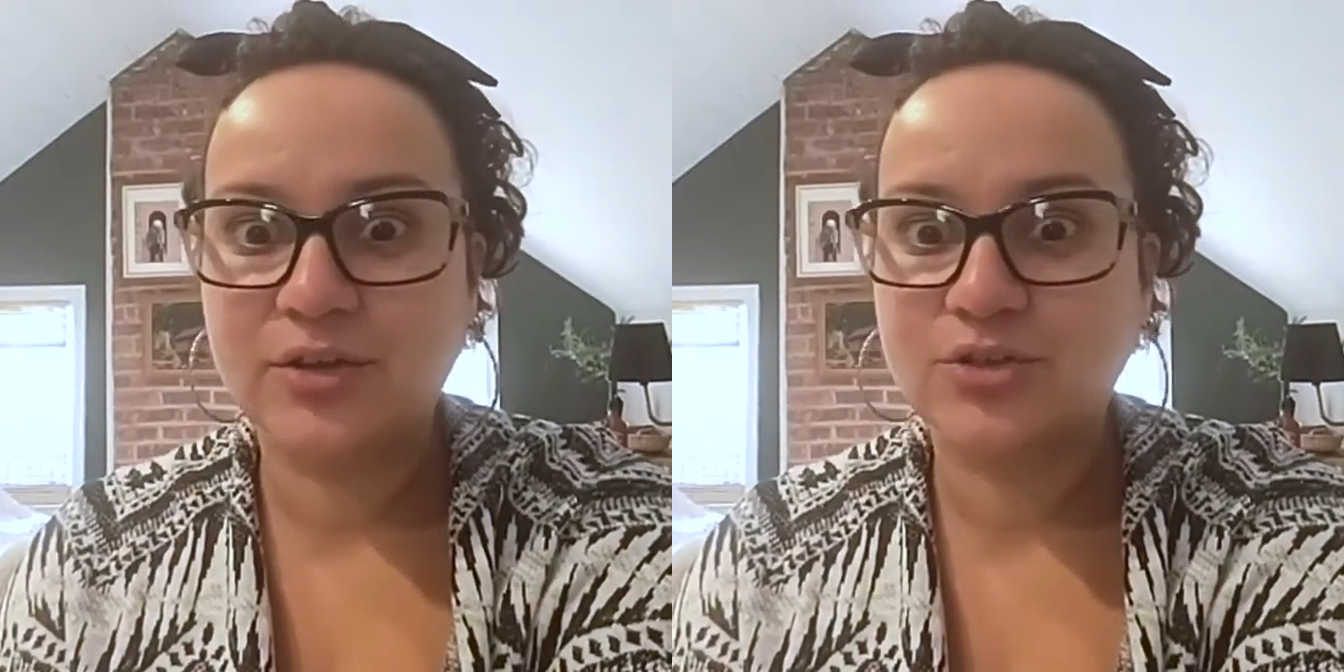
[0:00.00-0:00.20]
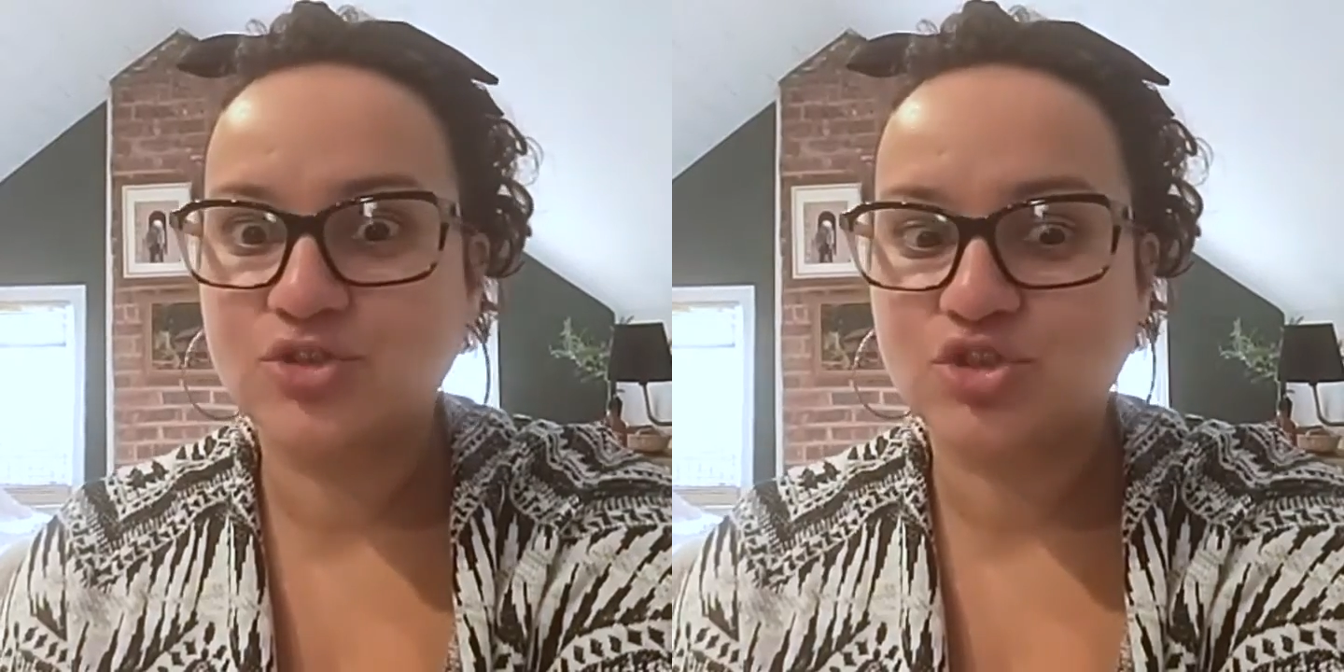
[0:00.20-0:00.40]

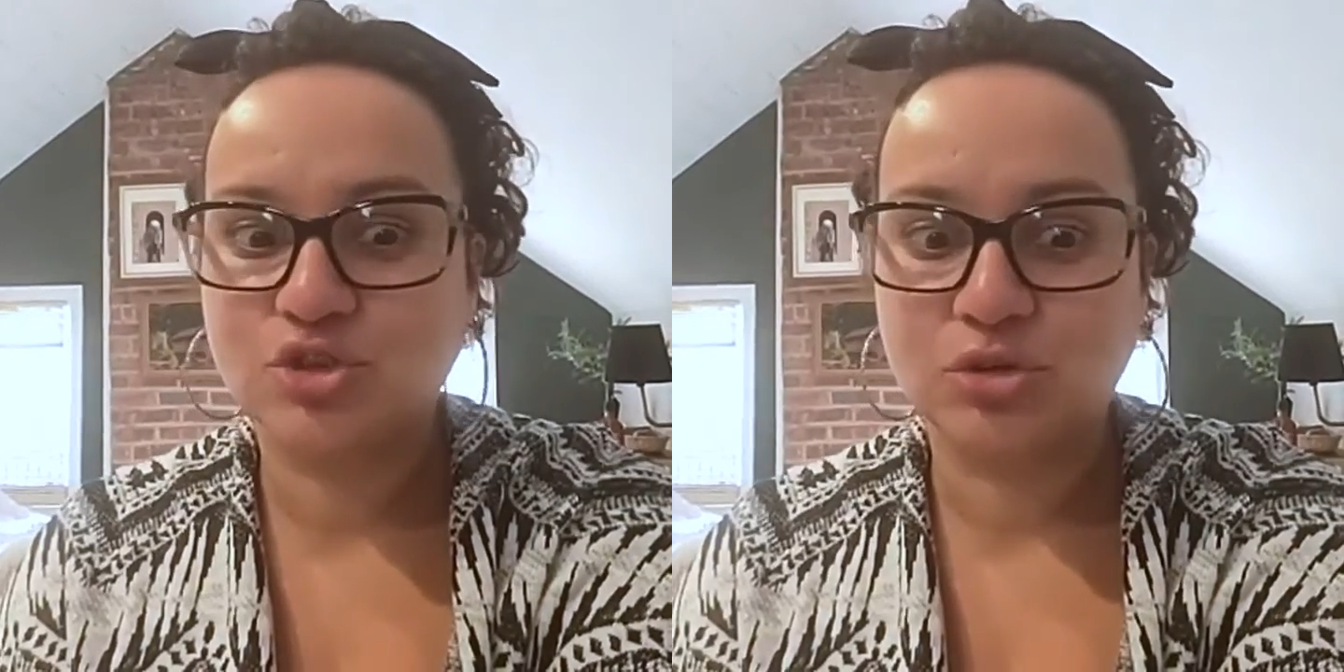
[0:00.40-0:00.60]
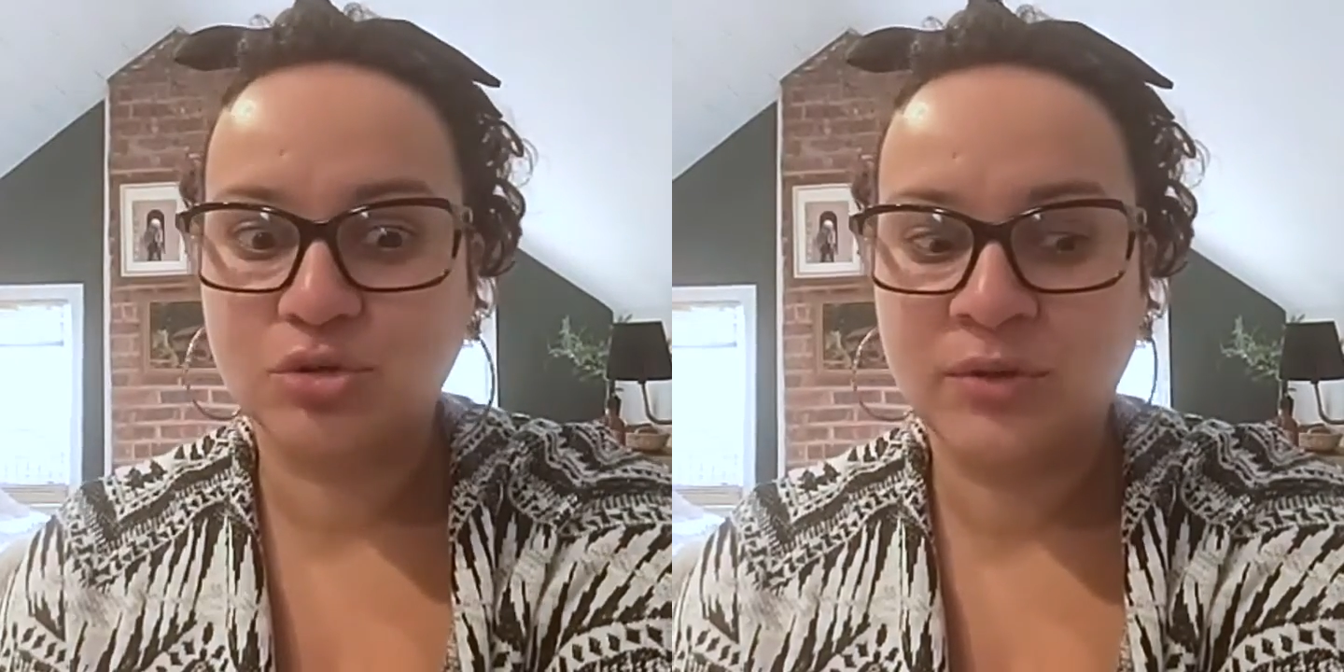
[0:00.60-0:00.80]

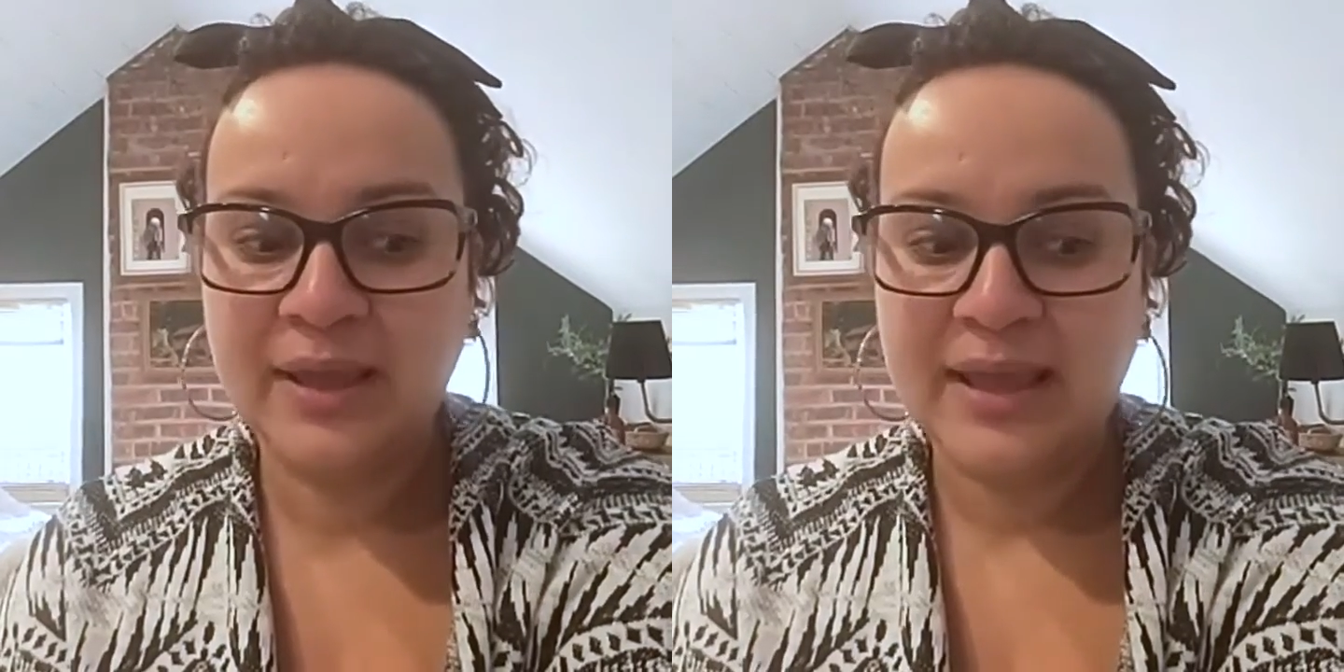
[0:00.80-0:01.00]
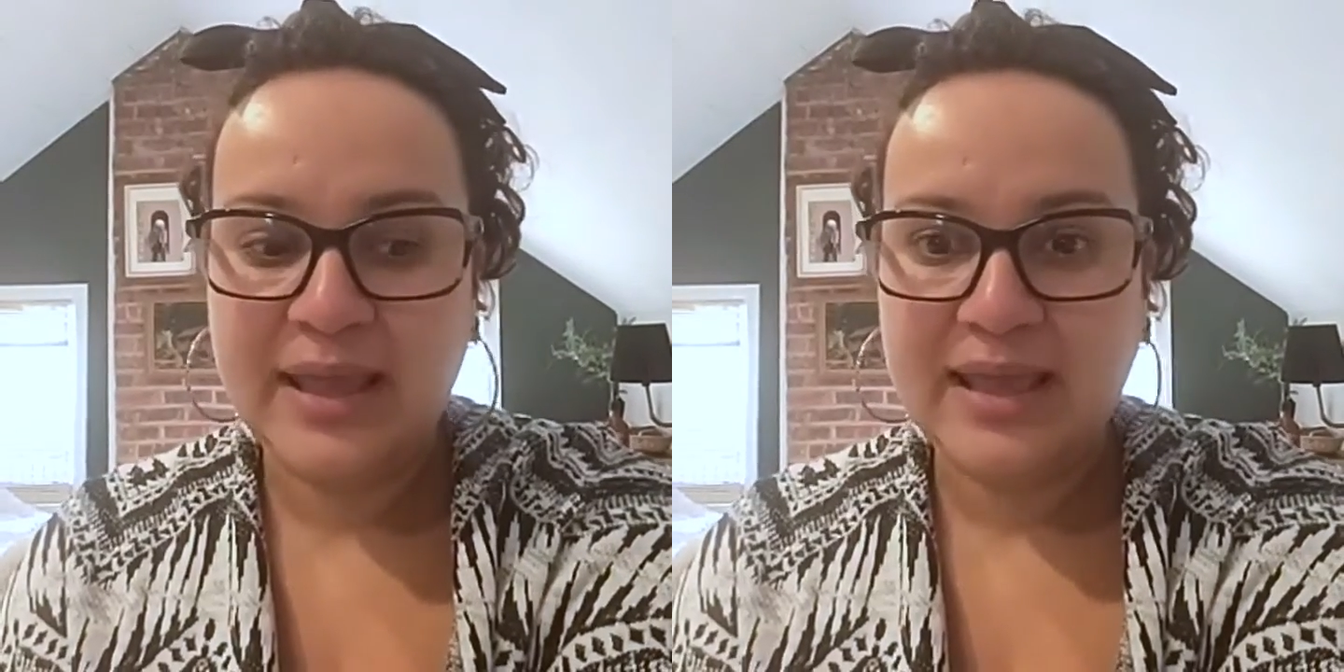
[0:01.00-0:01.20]
control
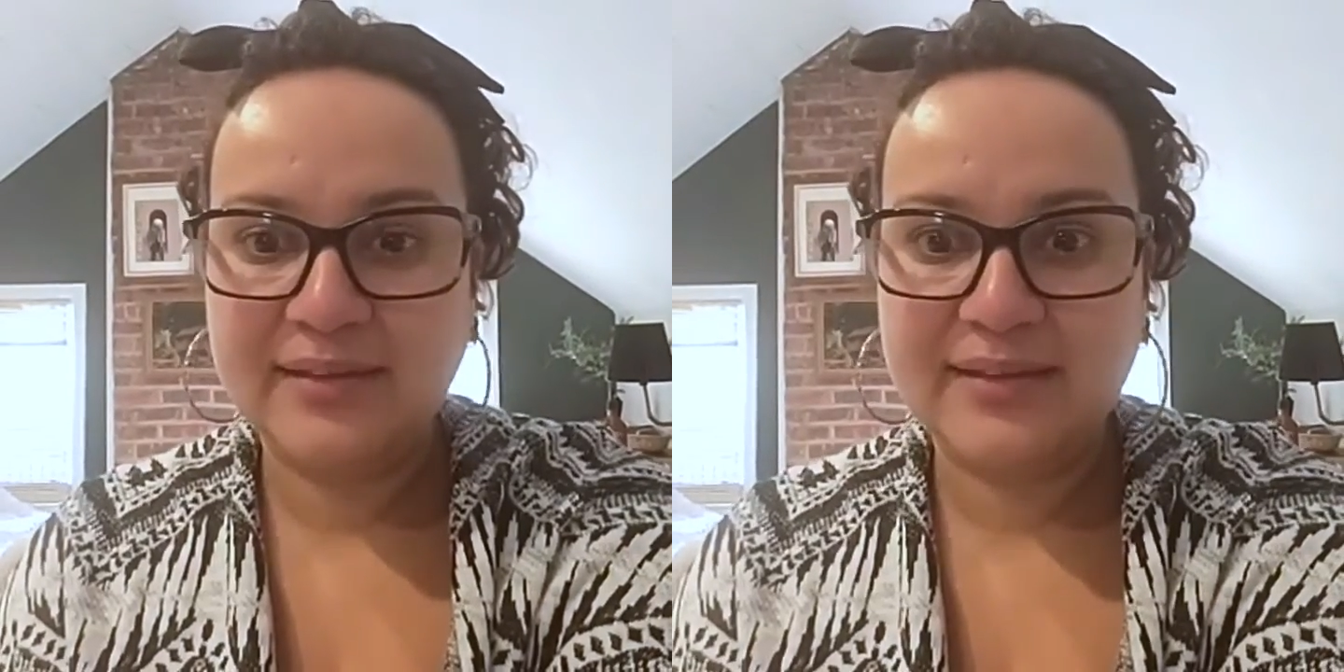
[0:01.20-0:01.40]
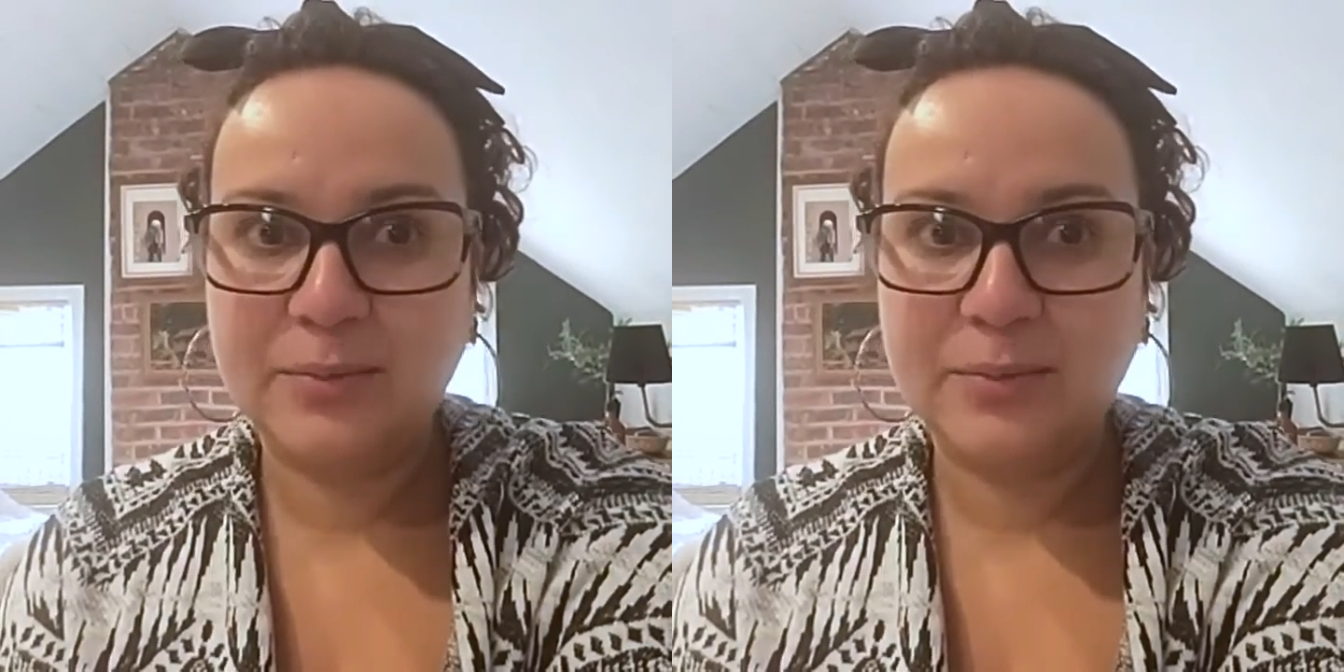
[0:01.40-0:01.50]
and like